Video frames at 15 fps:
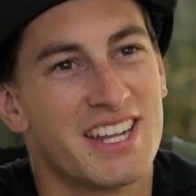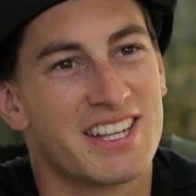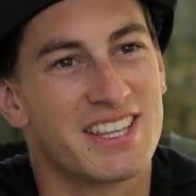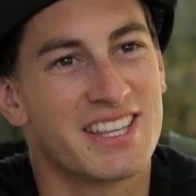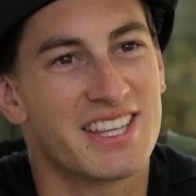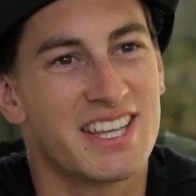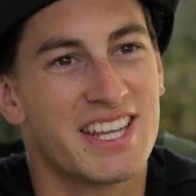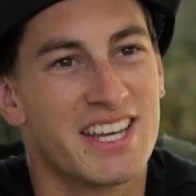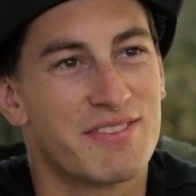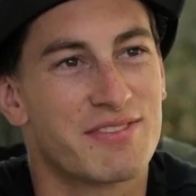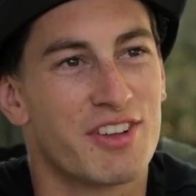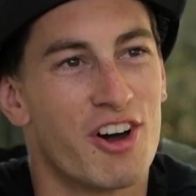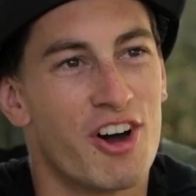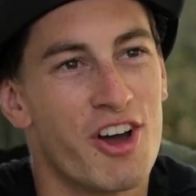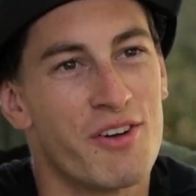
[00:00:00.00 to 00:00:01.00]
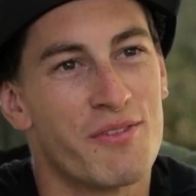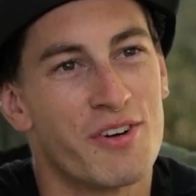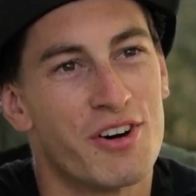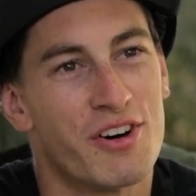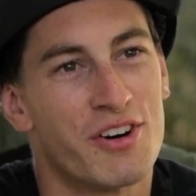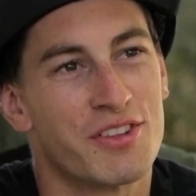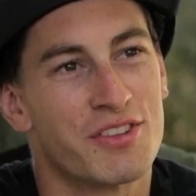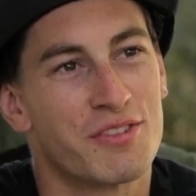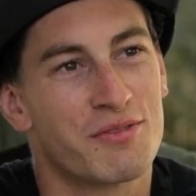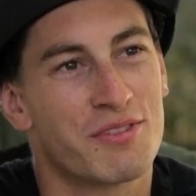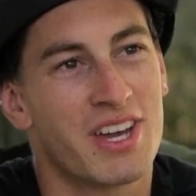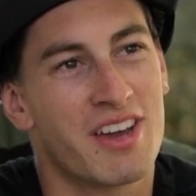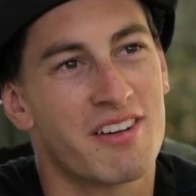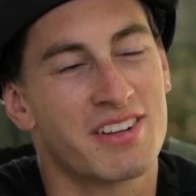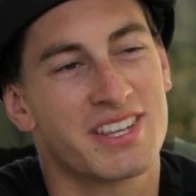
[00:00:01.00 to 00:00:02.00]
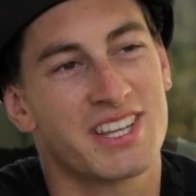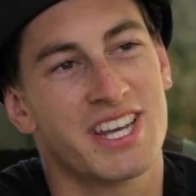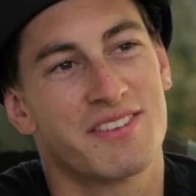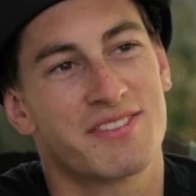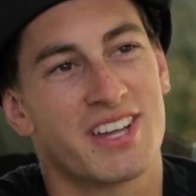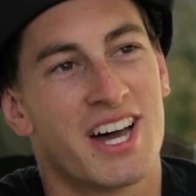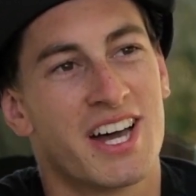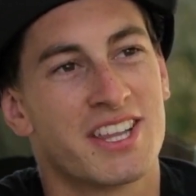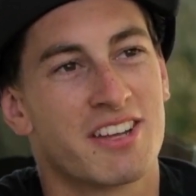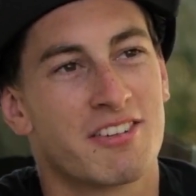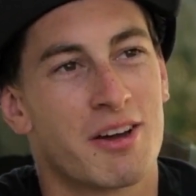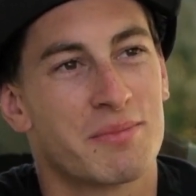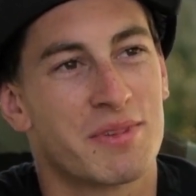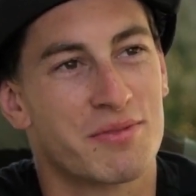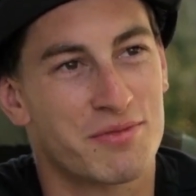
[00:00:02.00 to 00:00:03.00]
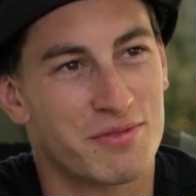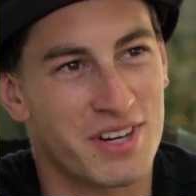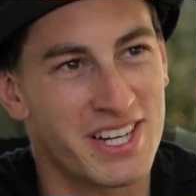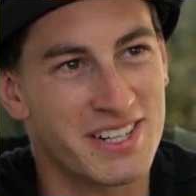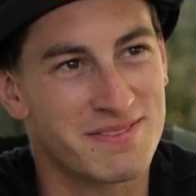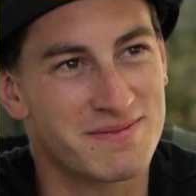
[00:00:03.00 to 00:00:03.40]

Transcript: leafed over on the rear and leafed under up the front.